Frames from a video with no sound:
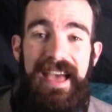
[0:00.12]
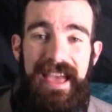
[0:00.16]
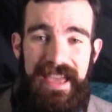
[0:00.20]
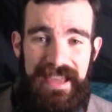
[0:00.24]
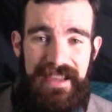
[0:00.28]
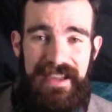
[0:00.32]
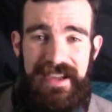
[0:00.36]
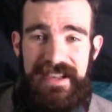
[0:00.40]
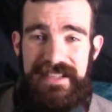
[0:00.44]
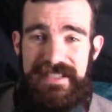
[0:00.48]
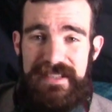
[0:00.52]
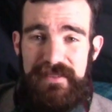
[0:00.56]
Hey
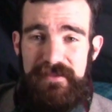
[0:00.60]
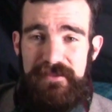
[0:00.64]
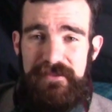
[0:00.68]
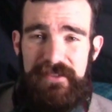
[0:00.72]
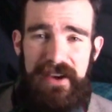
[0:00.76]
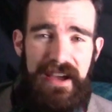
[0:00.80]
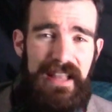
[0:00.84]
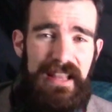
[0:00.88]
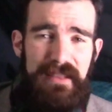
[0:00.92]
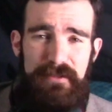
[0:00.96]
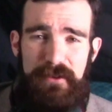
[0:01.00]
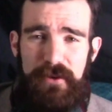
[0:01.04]
guys, I'm
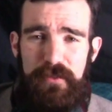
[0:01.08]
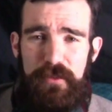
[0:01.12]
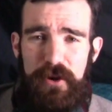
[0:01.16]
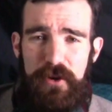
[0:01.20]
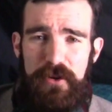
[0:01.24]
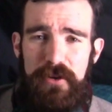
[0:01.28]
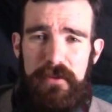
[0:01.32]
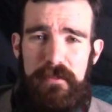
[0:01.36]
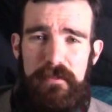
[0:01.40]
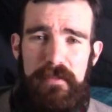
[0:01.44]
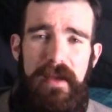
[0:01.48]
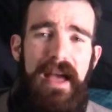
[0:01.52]
Phylum and
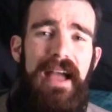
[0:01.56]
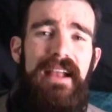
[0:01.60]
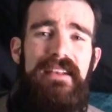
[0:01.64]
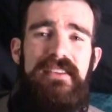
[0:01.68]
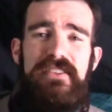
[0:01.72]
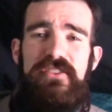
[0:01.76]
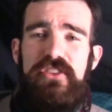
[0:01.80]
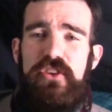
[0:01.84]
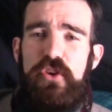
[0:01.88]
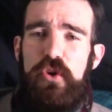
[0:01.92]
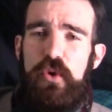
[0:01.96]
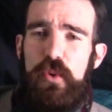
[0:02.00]
welcome back
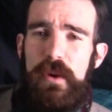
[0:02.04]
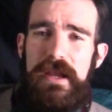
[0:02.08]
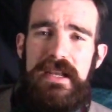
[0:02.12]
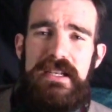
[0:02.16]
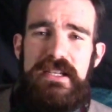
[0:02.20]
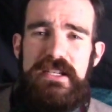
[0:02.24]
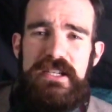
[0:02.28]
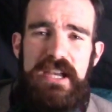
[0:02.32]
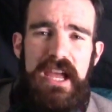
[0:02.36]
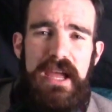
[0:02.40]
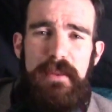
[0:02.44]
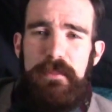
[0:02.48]
to the Quake
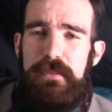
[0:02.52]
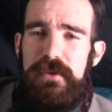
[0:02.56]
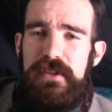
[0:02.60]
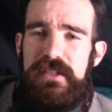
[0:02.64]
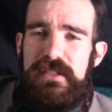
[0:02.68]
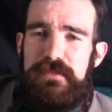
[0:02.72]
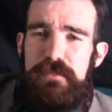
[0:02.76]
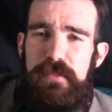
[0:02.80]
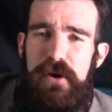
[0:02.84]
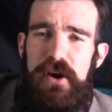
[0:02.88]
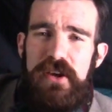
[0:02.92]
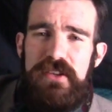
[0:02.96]

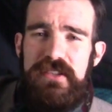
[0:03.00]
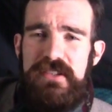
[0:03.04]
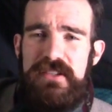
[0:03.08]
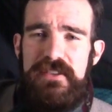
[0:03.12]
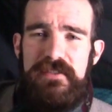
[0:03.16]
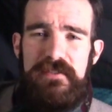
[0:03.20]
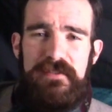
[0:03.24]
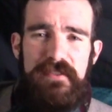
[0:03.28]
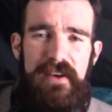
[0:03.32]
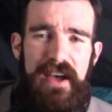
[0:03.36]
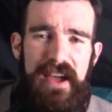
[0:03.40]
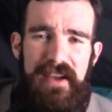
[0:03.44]
Champions
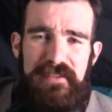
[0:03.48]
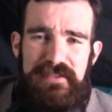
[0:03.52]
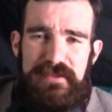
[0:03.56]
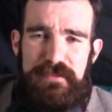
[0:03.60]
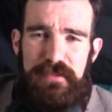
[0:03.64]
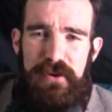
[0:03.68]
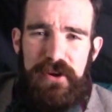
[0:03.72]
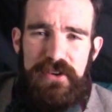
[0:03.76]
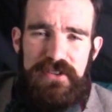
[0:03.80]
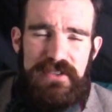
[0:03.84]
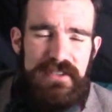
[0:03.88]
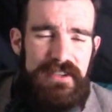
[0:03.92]
Positive Vibes,
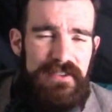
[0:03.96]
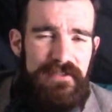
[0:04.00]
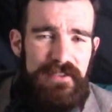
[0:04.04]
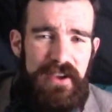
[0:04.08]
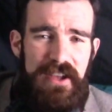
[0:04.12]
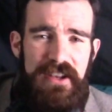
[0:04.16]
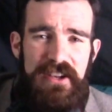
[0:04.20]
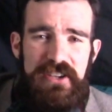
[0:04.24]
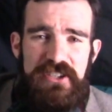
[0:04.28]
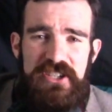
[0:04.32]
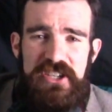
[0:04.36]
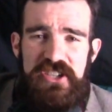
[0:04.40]
Positive
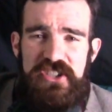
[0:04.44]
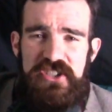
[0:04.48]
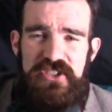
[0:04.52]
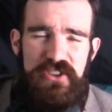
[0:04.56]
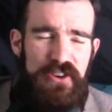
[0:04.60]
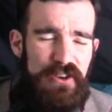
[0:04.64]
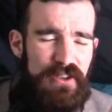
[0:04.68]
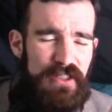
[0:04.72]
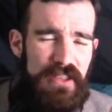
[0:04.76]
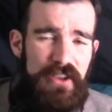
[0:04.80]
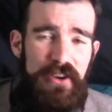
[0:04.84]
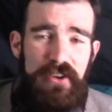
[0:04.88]
Energy
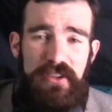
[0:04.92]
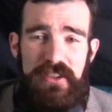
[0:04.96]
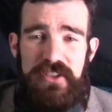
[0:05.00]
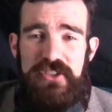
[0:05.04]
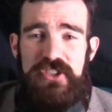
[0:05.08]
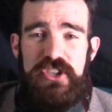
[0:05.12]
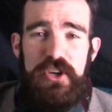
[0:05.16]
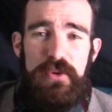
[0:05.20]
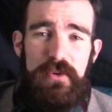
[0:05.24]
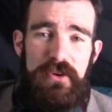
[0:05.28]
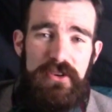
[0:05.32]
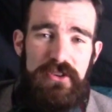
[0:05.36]
show, the only
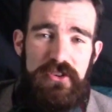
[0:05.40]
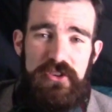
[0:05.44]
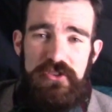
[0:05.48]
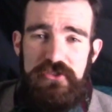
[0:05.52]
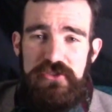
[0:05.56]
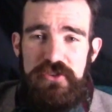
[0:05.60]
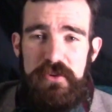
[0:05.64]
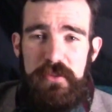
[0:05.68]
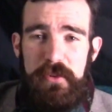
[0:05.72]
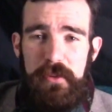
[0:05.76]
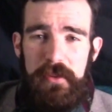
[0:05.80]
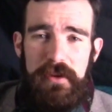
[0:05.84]
show on
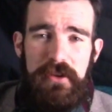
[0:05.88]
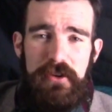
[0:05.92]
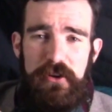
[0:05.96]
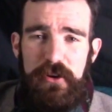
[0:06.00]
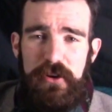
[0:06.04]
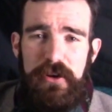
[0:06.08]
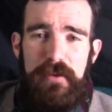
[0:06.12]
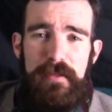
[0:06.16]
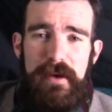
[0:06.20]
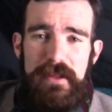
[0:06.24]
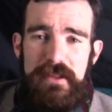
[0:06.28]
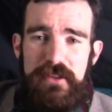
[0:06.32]
YouTube where we
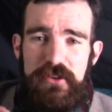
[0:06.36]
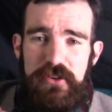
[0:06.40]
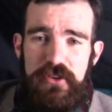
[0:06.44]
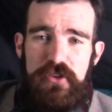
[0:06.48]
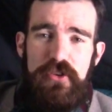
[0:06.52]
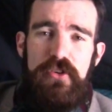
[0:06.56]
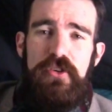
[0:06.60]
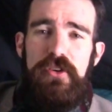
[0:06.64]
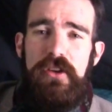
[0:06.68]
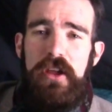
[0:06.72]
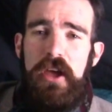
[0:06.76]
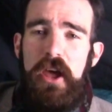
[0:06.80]
talk about the
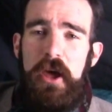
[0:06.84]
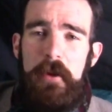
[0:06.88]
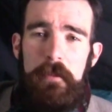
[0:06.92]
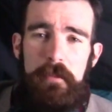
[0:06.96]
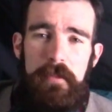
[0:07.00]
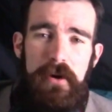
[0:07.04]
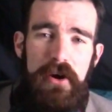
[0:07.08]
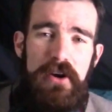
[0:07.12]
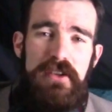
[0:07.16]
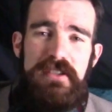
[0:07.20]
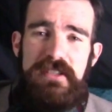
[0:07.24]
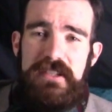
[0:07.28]
good,
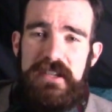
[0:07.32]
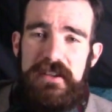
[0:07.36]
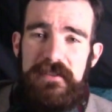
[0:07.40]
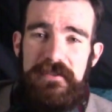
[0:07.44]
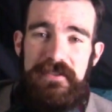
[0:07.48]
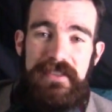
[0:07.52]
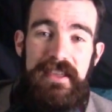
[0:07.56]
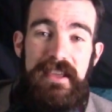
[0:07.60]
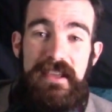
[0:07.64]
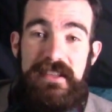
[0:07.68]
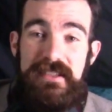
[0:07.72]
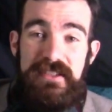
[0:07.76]
positive
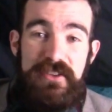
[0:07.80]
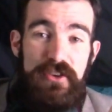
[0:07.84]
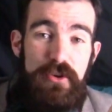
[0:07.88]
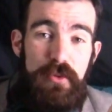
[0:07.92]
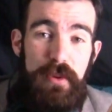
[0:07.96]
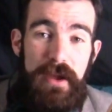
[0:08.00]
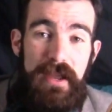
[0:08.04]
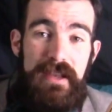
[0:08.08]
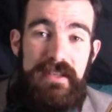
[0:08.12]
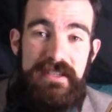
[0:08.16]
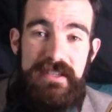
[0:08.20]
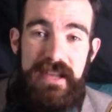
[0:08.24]
things in
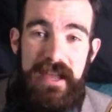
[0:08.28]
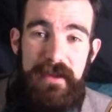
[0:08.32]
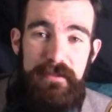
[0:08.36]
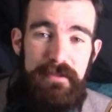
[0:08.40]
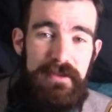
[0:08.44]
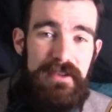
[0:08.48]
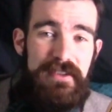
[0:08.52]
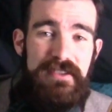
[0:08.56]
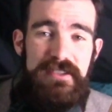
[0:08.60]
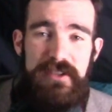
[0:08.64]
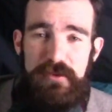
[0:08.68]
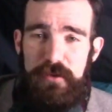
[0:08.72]
Quake
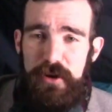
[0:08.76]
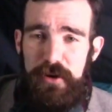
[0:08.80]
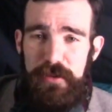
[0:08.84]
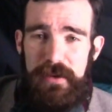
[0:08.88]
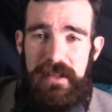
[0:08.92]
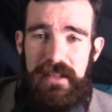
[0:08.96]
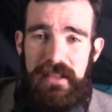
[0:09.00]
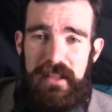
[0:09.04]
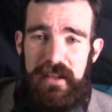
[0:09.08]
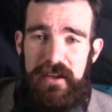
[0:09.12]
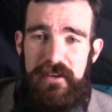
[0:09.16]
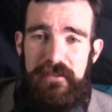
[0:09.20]
Champions and what
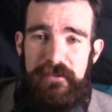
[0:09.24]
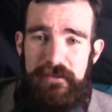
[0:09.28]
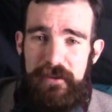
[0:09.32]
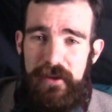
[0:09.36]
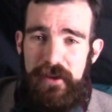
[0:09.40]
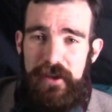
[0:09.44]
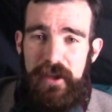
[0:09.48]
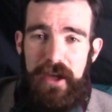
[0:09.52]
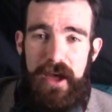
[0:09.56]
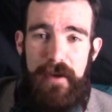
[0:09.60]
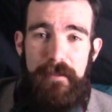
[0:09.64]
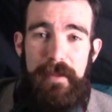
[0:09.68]
we love
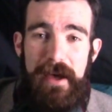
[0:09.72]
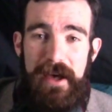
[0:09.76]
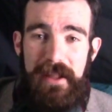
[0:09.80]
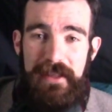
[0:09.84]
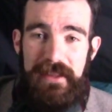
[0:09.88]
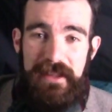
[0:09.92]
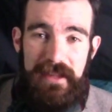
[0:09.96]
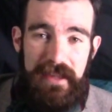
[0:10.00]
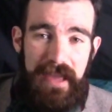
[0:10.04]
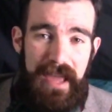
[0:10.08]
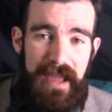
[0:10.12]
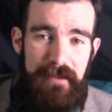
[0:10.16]
about
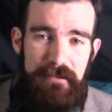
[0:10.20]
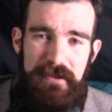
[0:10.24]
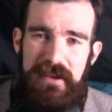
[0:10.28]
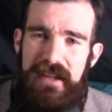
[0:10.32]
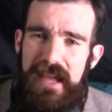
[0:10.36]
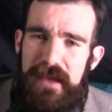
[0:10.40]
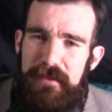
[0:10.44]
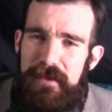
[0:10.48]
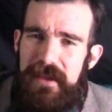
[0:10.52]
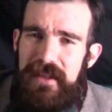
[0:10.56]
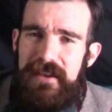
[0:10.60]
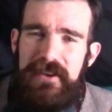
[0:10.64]
the game.
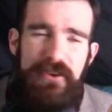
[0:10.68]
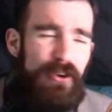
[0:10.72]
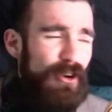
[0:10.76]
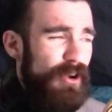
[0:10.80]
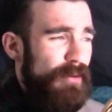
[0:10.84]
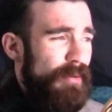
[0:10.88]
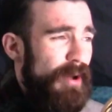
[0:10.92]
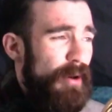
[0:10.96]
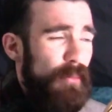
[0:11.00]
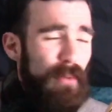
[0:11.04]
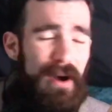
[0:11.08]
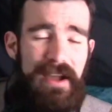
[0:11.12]
Today I'm here to talk
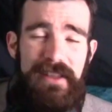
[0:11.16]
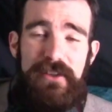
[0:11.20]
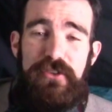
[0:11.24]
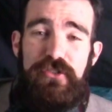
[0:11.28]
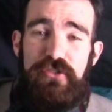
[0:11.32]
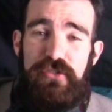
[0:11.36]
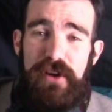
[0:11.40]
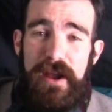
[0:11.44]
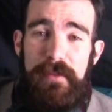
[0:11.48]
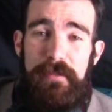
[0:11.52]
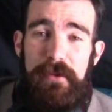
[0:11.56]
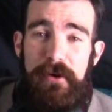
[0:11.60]
about why the
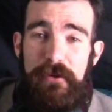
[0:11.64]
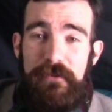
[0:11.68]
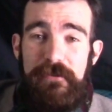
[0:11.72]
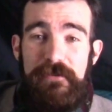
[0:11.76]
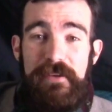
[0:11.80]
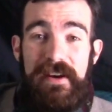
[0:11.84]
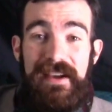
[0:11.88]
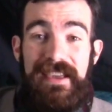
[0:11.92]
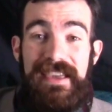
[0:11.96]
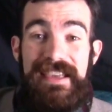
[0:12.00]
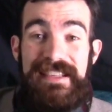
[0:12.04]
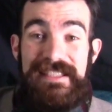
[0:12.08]
Tribolt
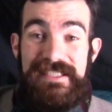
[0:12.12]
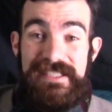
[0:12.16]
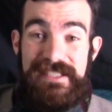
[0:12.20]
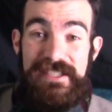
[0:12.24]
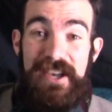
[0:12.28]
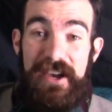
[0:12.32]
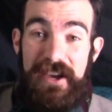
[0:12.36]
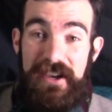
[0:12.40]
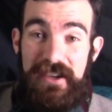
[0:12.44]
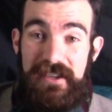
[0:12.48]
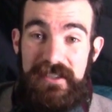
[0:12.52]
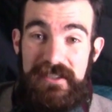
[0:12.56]
fucking
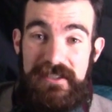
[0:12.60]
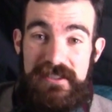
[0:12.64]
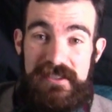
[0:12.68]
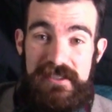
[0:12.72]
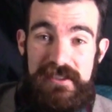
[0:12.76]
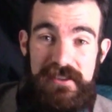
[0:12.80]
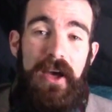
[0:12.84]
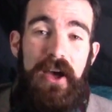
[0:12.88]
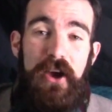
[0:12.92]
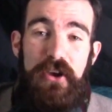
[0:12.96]
sucks.